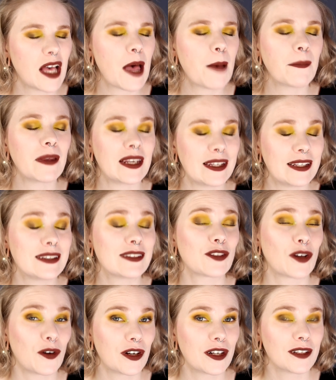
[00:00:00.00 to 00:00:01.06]
I made it, it's
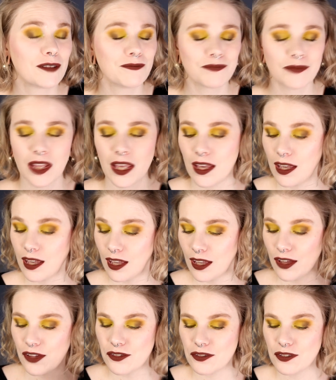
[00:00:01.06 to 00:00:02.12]
hard.
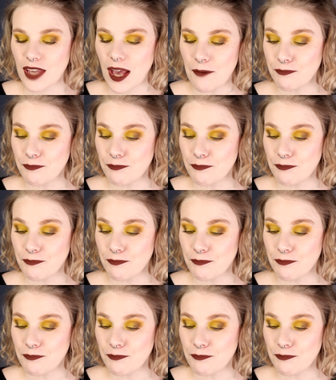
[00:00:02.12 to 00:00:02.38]
So yeah,